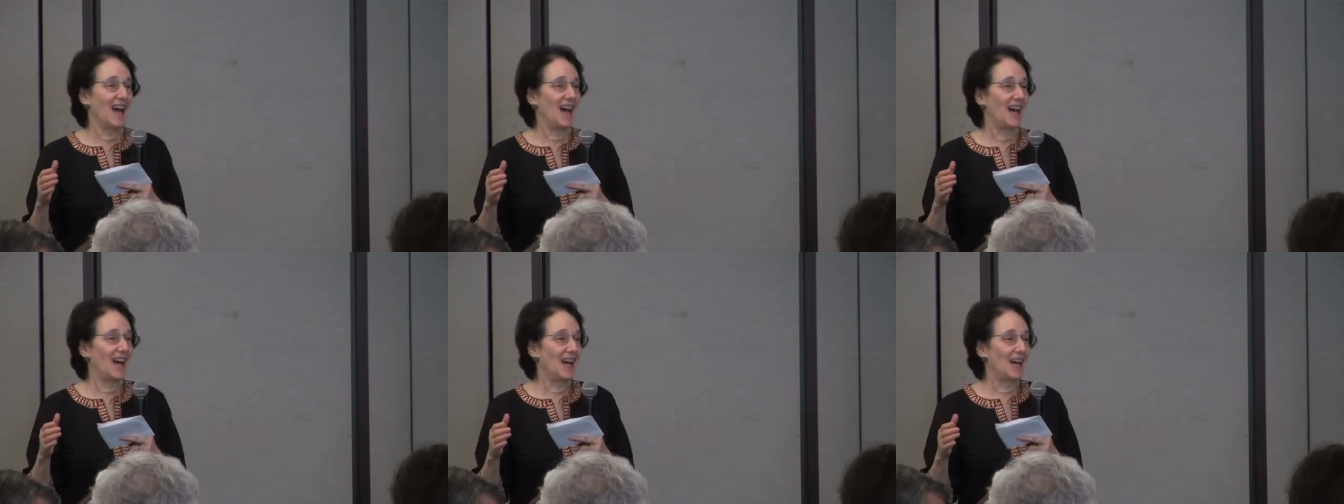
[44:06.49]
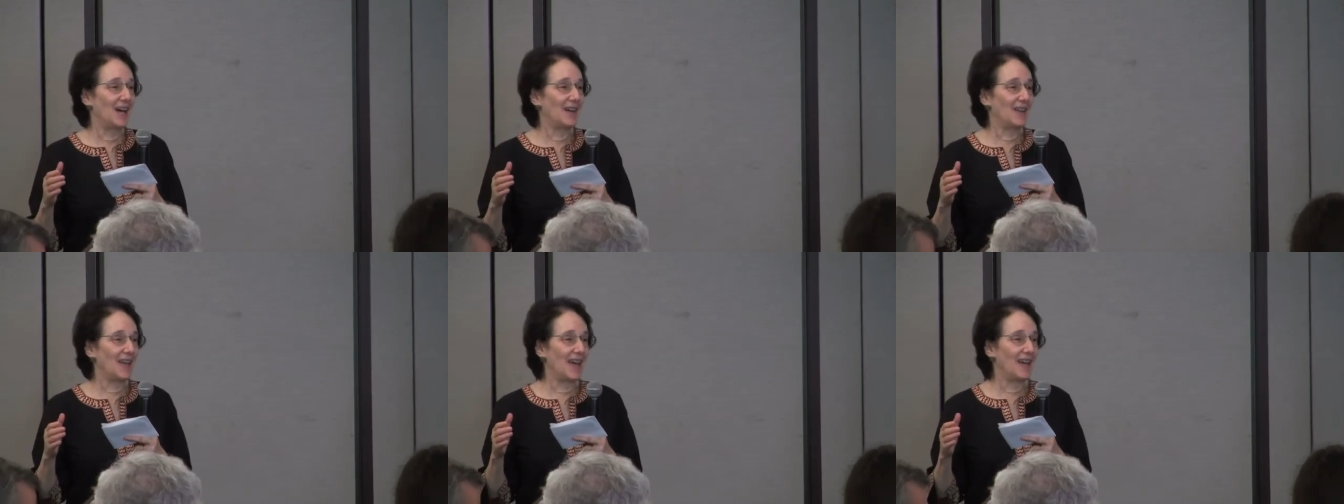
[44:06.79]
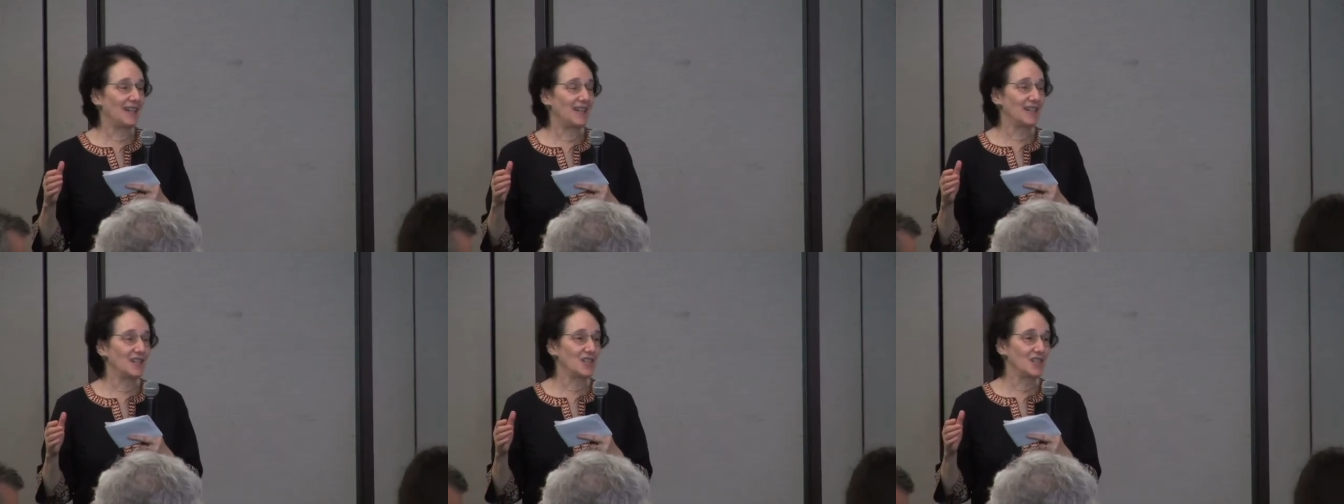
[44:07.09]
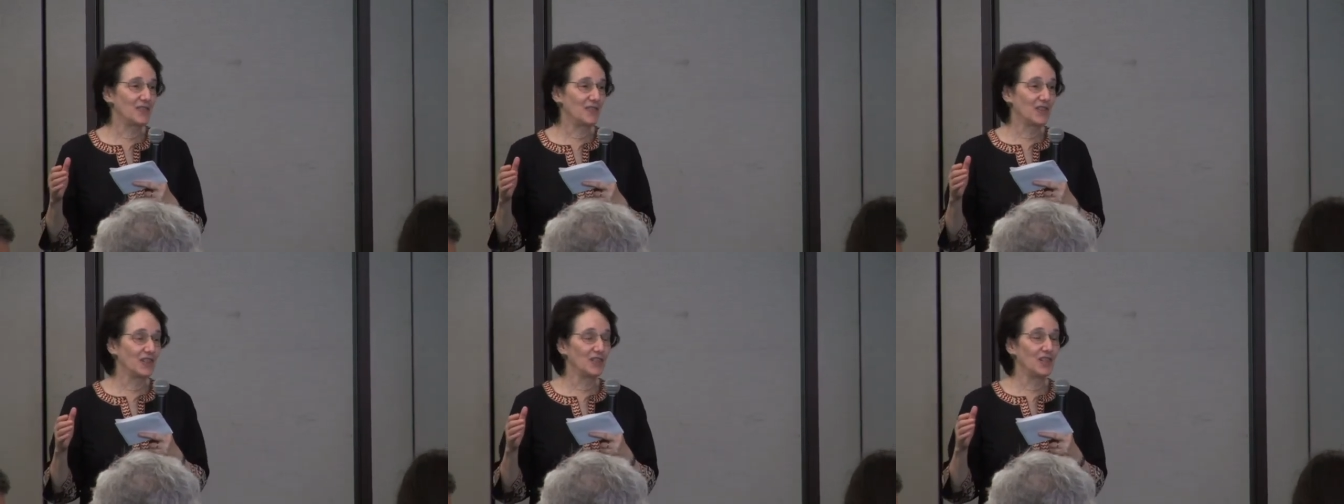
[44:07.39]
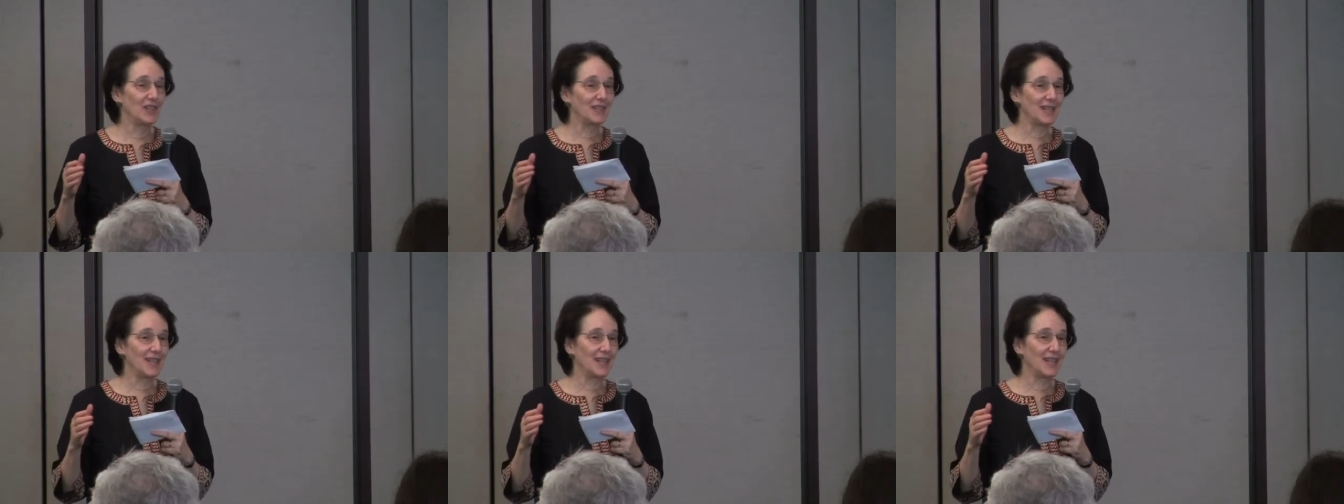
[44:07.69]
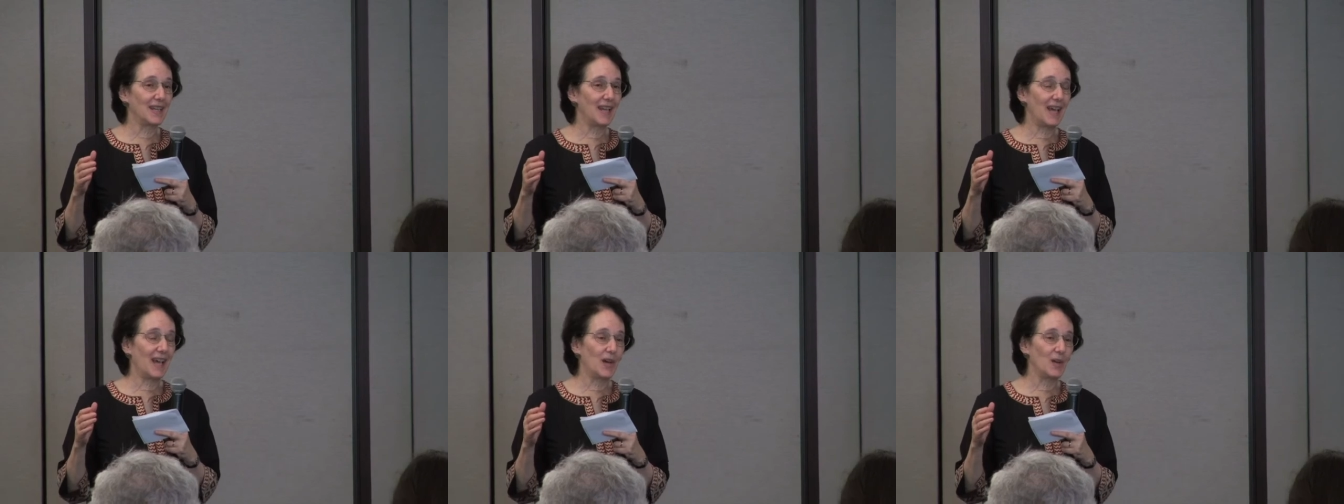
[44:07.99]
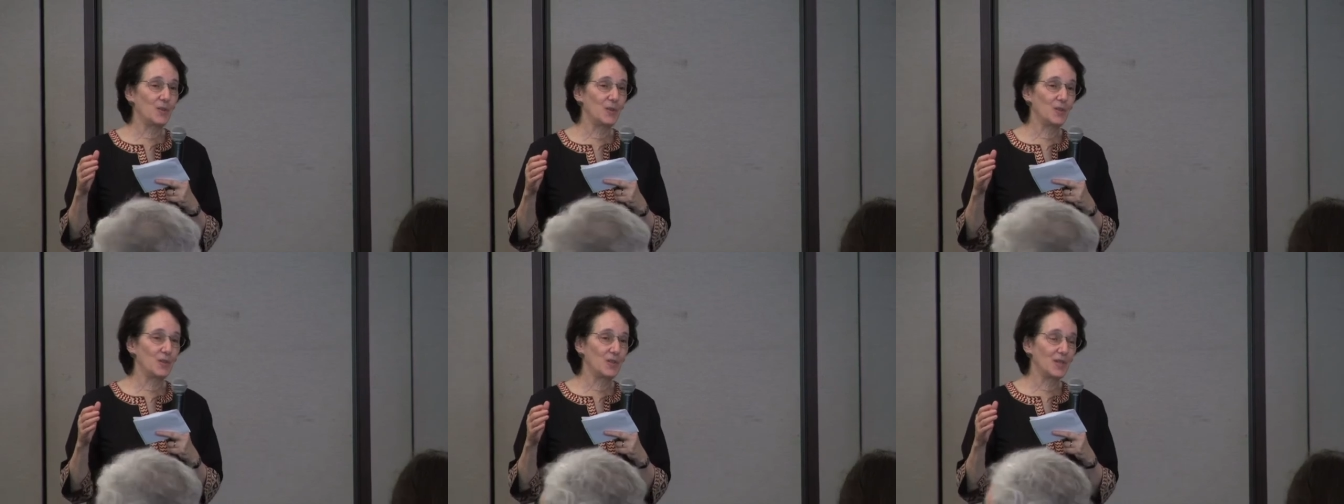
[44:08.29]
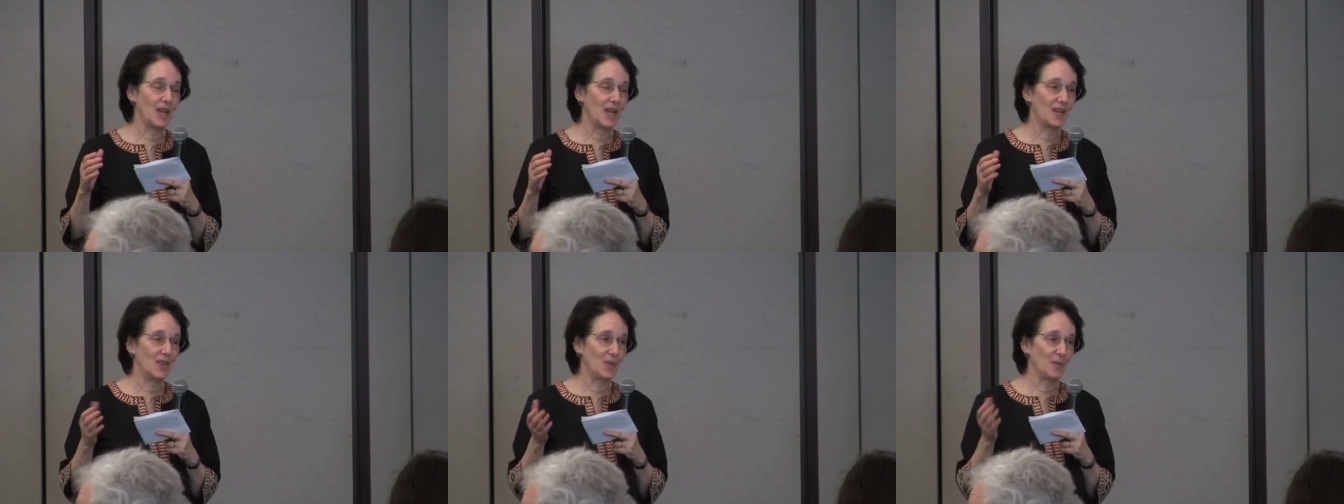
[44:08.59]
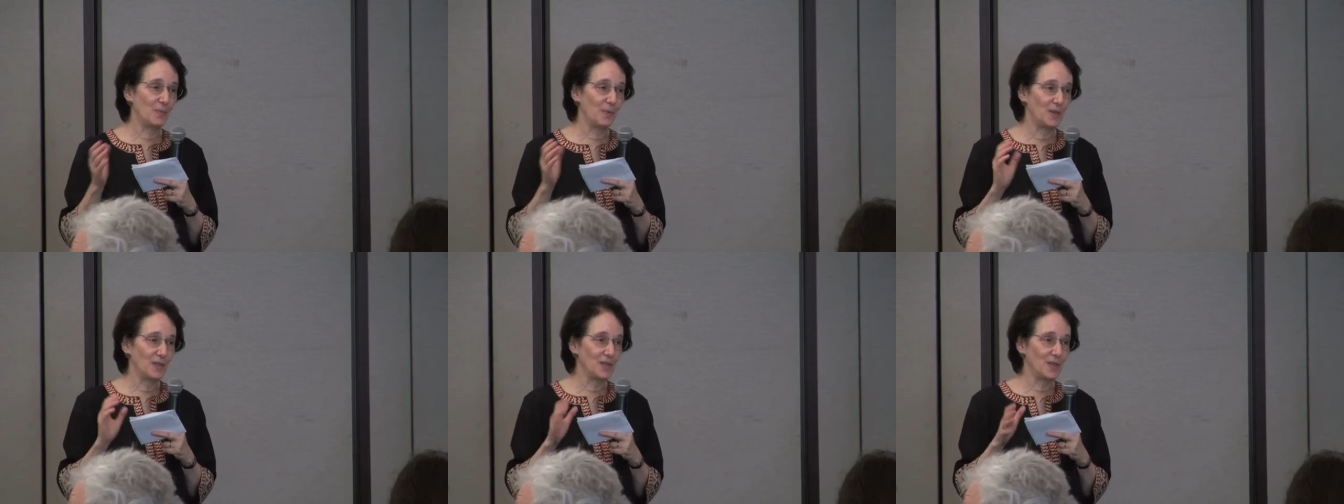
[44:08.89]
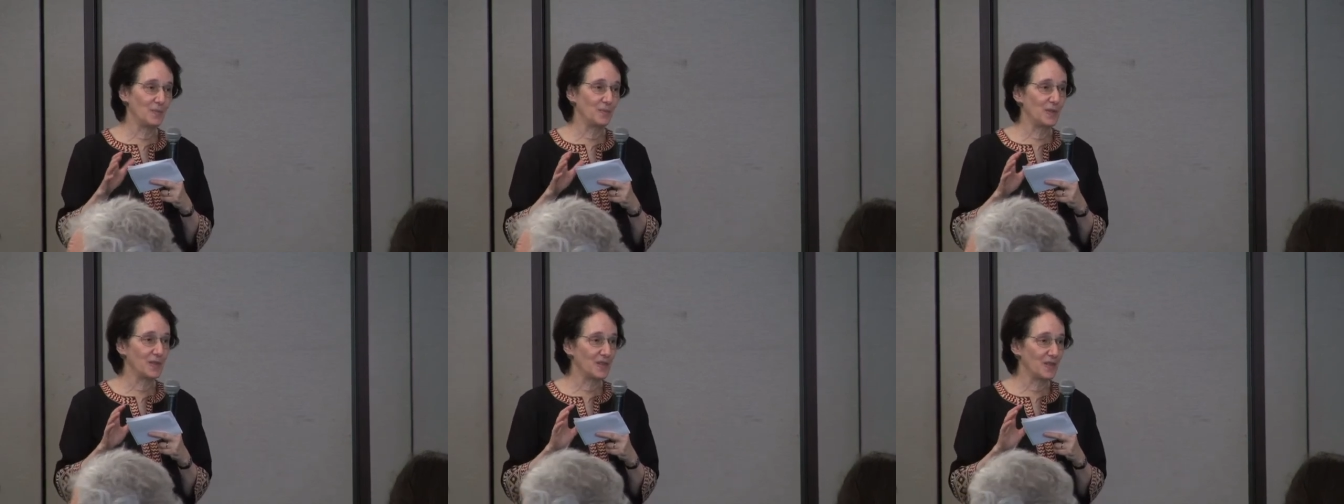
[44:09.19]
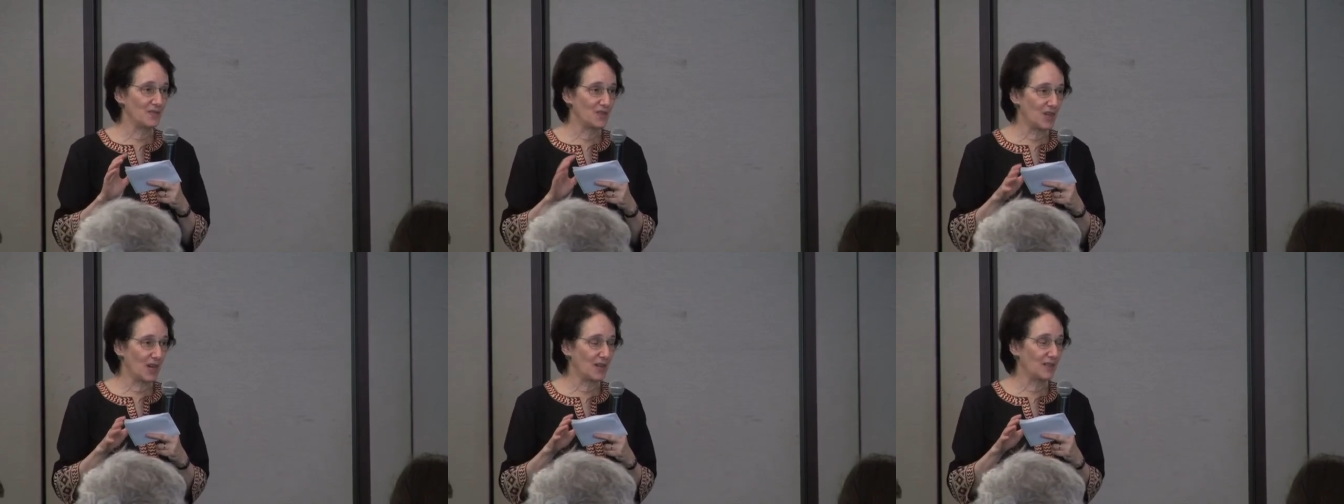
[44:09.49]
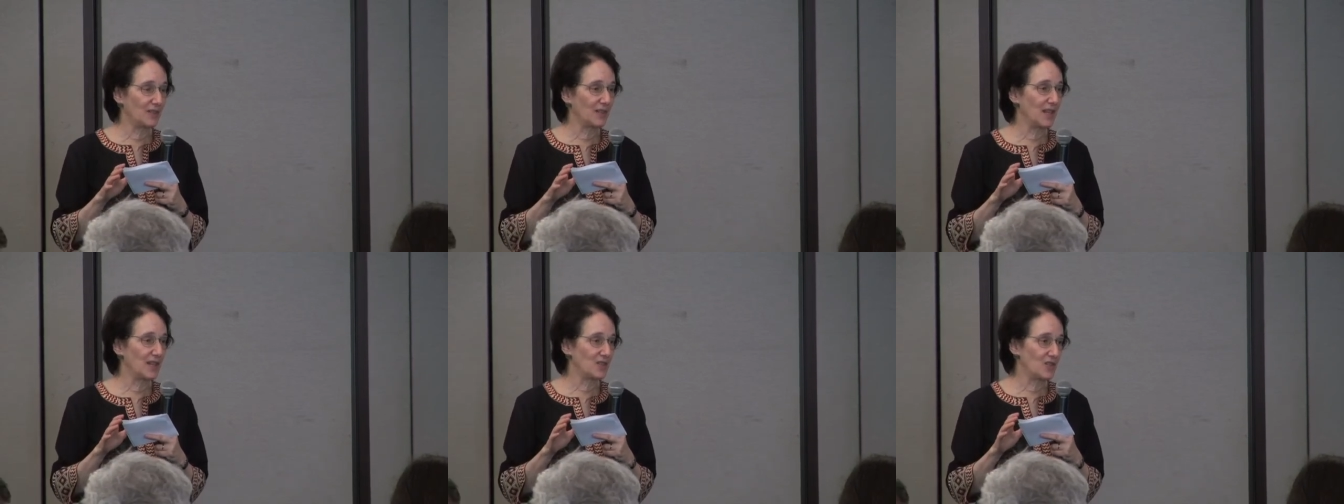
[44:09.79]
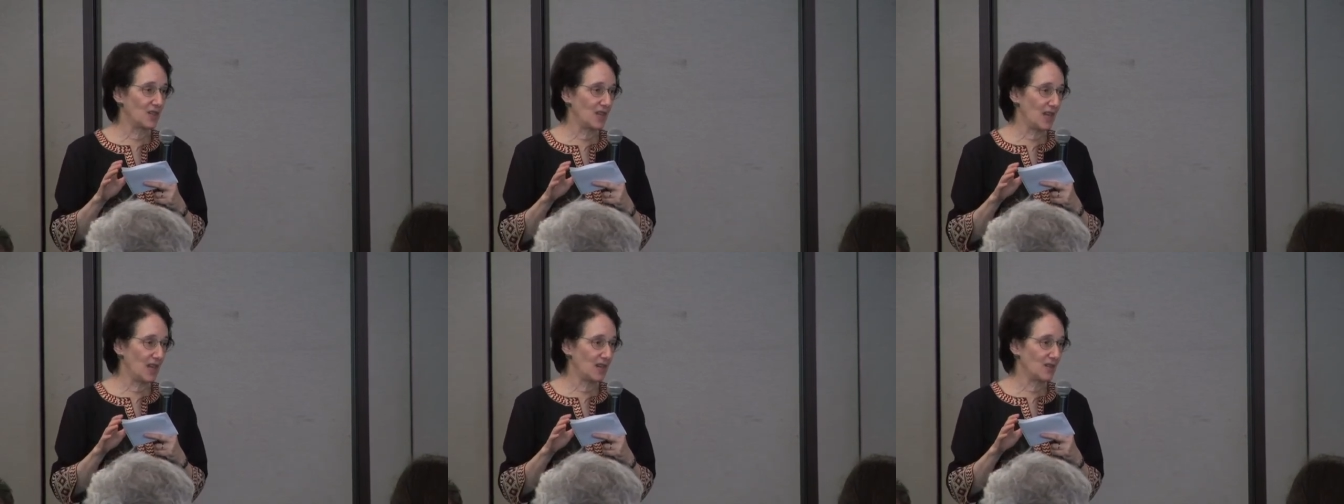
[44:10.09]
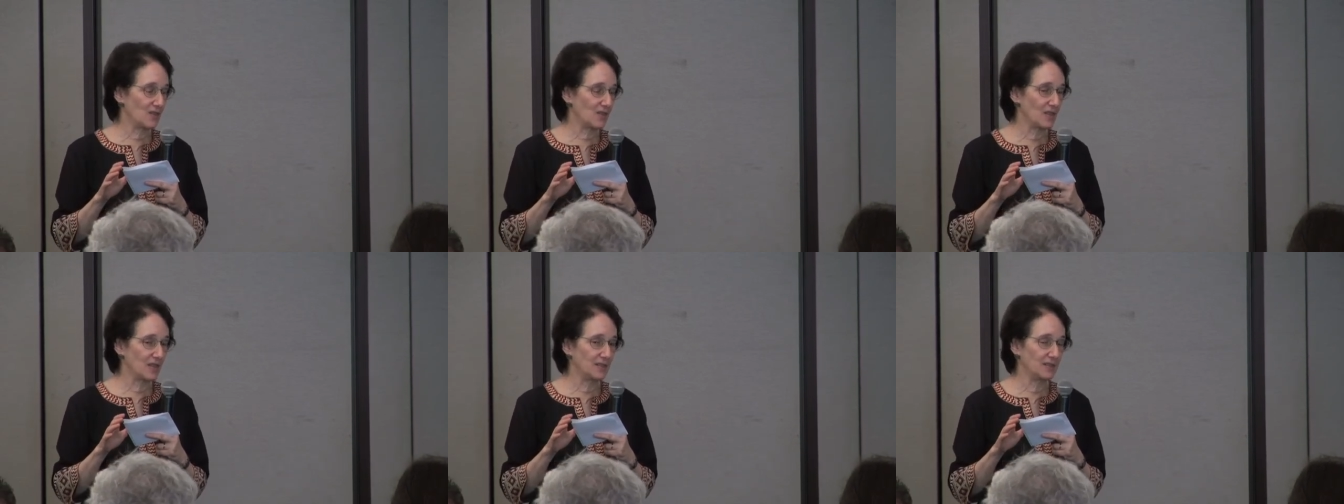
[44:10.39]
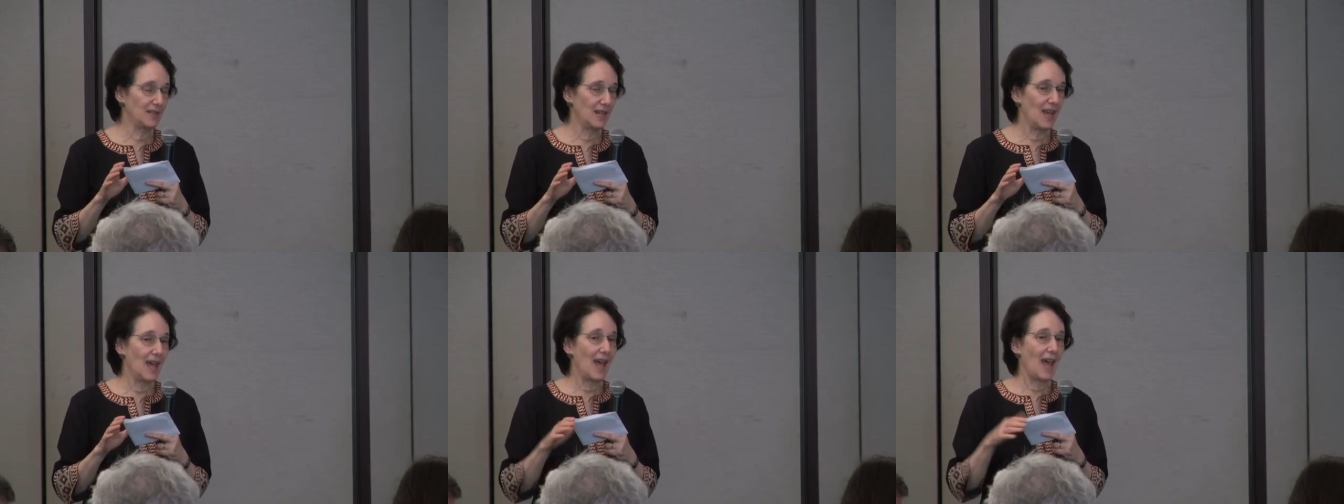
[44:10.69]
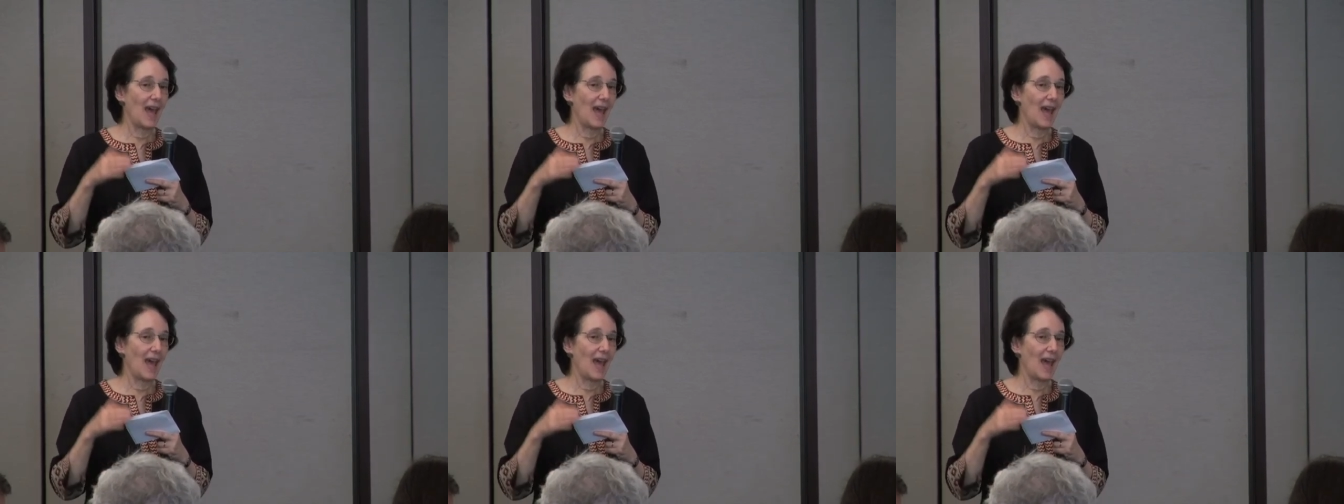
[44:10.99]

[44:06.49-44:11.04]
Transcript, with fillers: Uh, and it is for looking at how you take the principles of general education